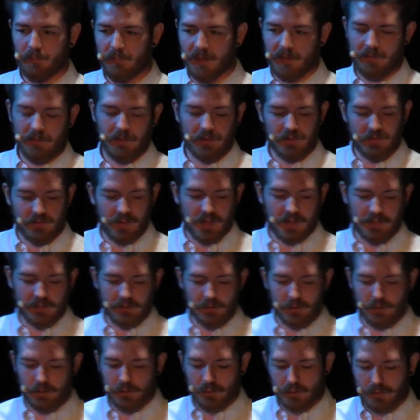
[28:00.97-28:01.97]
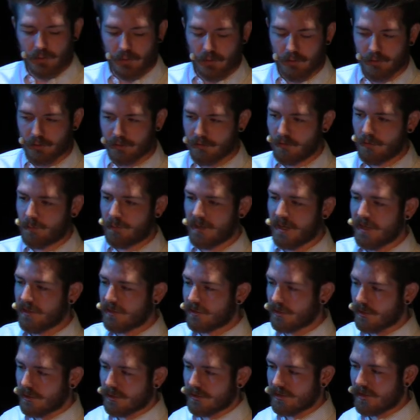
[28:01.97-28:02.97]
methods that you use all over the place,
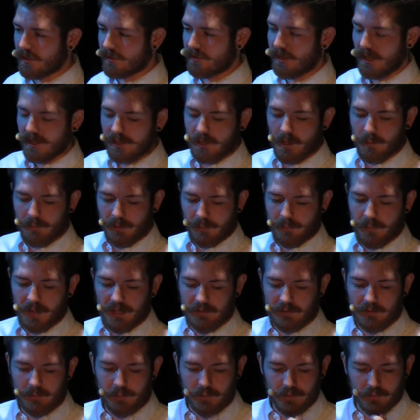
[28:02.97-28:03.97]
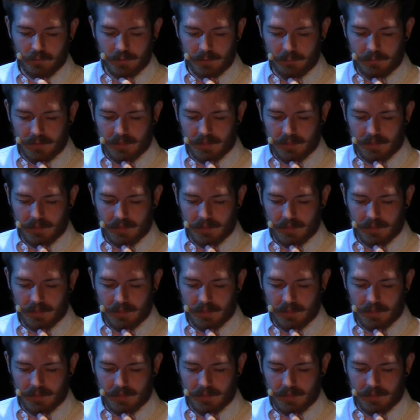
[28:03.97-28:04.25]
so you can just like copy and paste it between